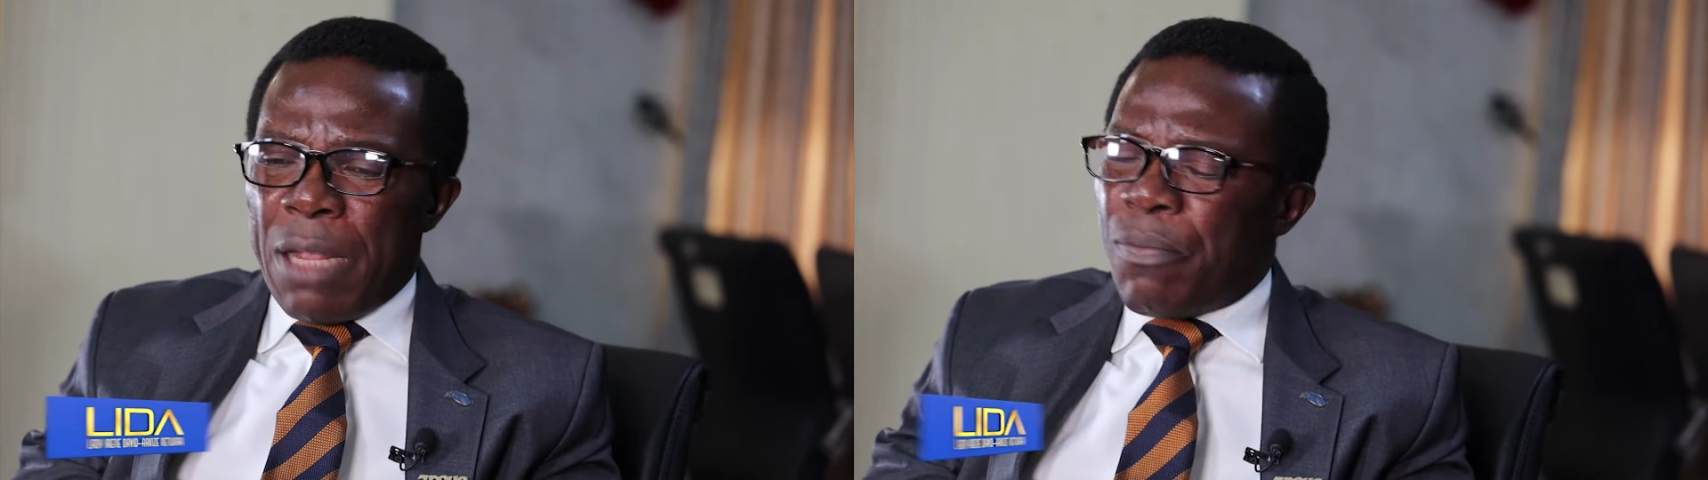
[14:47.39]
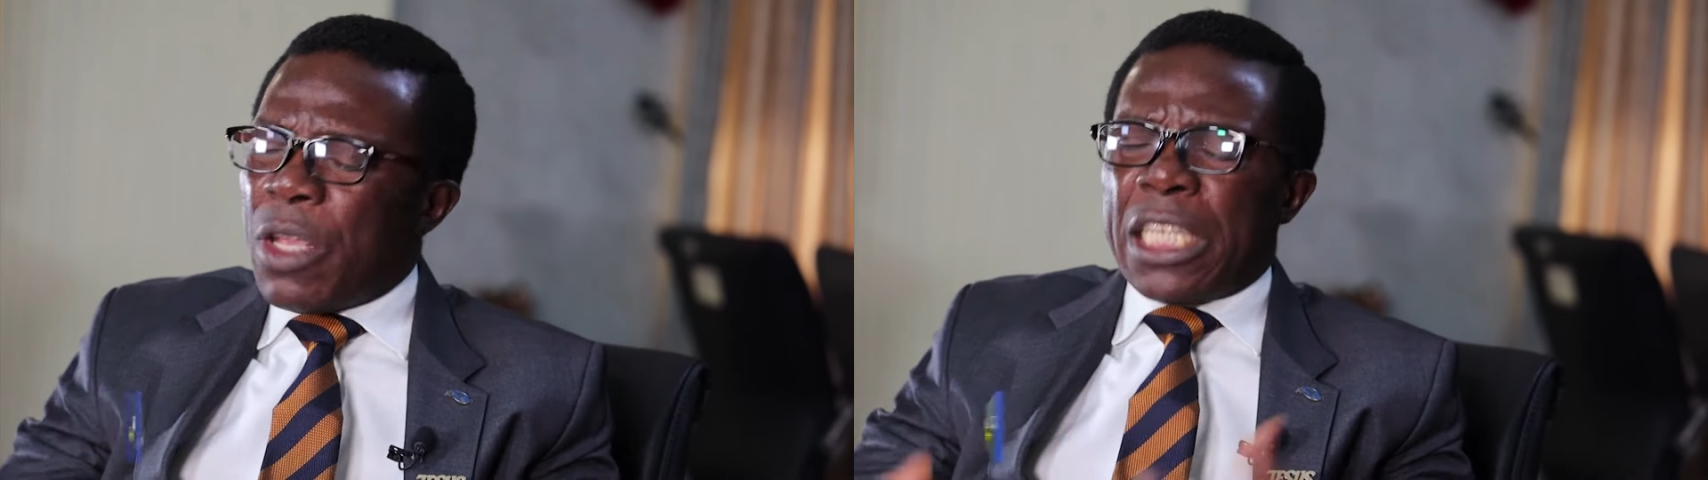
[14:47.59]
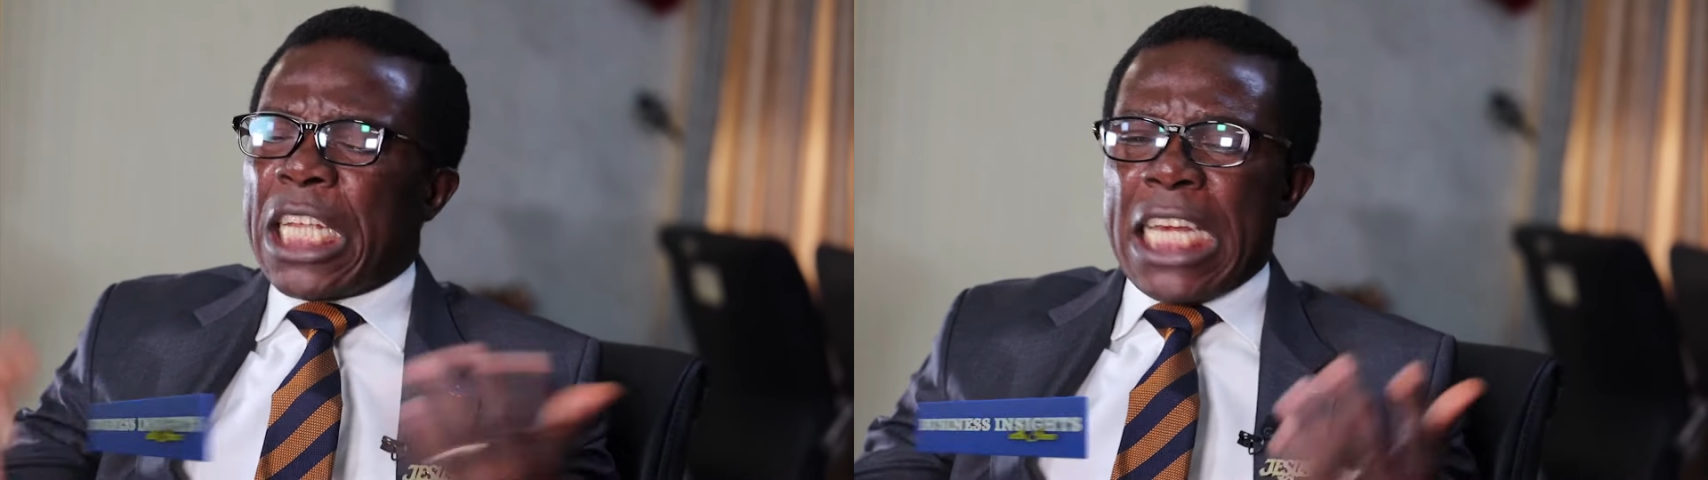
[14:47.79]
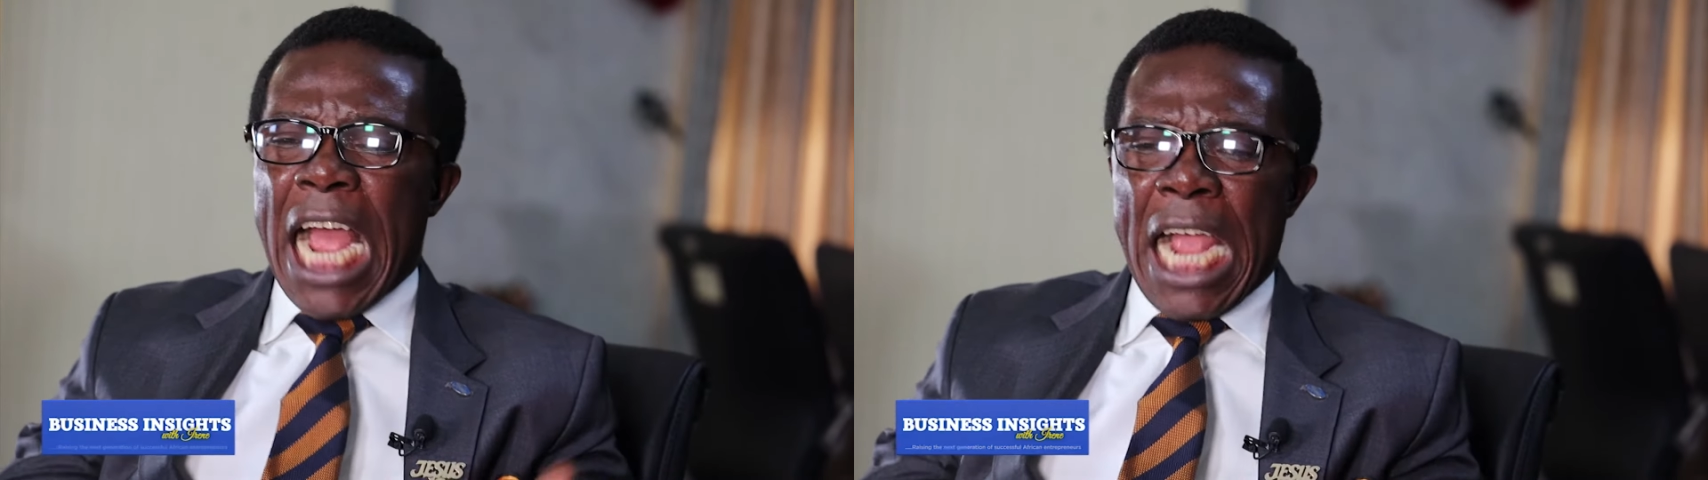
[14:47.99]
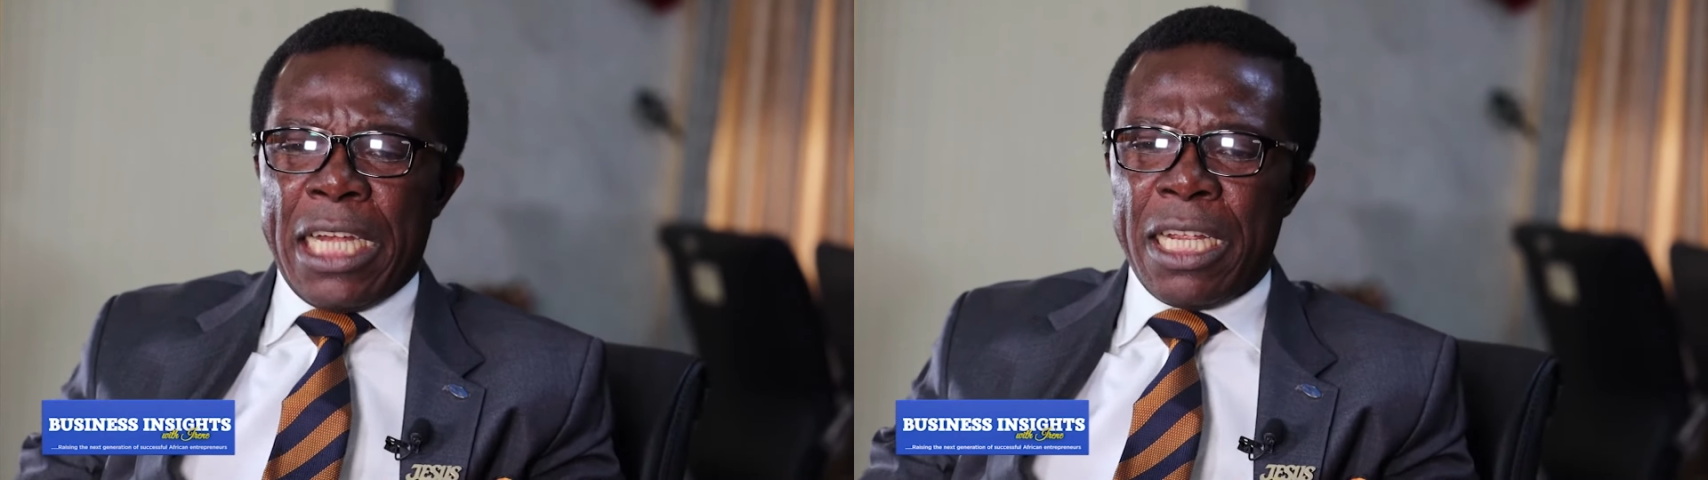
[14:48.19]
him, he
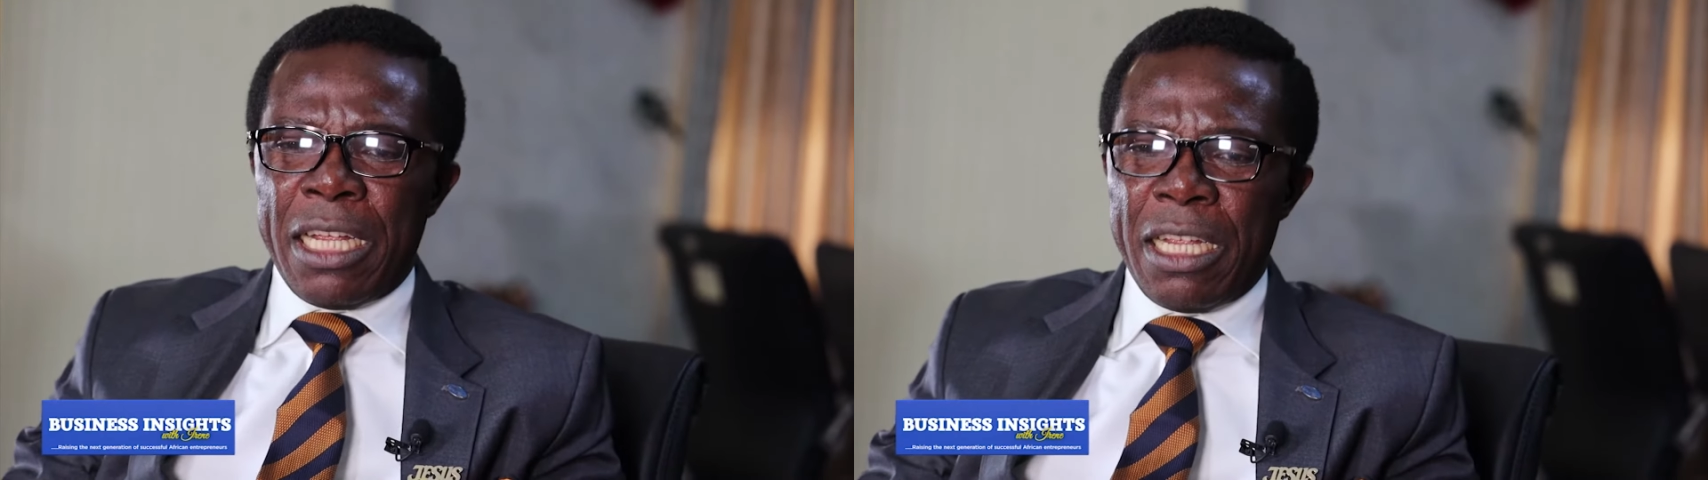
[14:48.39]
denied.